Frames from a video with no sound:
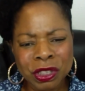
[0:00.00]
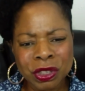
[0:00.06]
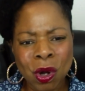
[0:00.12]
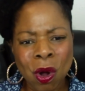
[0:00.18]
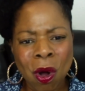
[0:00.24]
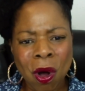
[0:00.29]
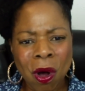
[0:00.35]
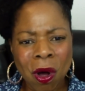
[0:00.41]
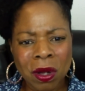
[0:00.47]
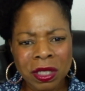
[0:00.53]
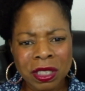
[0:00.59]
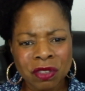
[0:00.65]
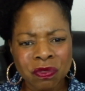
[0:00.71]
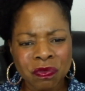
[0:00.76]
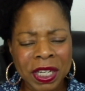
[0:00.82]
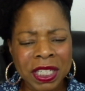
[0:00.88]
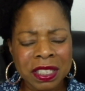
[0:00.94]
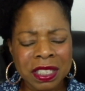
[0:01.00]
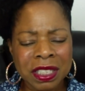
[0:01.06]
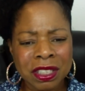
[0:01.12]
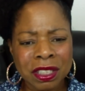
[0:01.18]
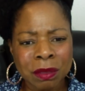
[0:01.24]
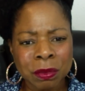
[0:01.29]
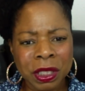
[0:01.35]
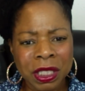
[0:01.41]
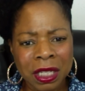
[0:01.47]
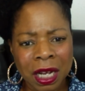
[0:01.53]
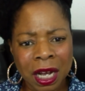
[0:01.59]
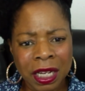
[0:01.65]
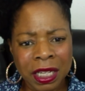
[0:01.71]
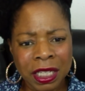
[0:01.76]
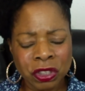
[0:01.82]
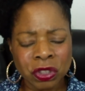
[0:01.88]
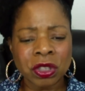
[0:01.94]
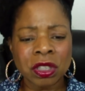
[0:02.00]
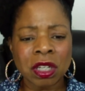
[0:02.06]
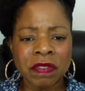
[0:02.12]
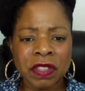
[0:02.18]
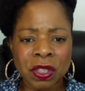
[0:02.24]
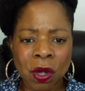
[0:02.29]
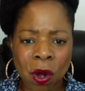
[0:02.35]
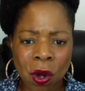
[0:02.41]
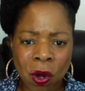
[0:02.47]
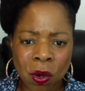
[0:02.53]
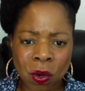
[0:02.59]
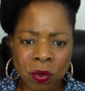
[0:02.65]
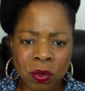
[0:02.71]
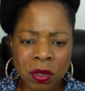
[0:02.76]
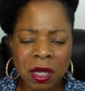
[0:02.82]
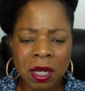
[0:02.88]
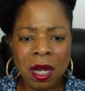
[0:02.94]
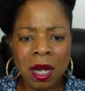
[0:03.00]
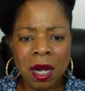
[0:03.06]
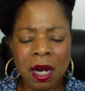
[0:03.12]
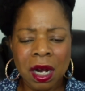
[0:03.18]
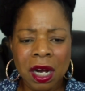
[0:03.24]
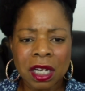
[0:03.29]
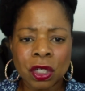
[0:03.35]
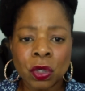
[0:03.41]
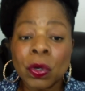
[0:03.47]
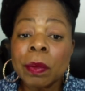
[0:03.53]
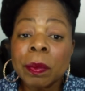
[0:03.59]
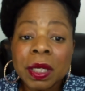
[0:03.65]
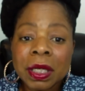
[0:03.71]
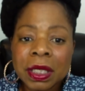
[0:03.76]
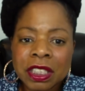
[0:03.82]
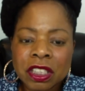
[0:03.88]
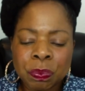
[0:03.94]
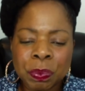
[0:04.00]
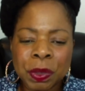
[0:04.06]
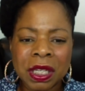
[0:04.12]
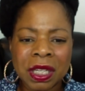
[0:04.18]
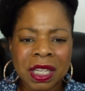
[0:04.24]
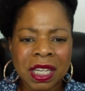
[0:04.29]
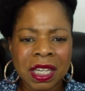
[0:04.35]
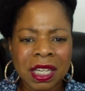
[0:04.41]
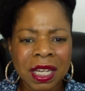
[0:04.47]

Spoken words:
Hall is facing some issues of his own, criminally speaking.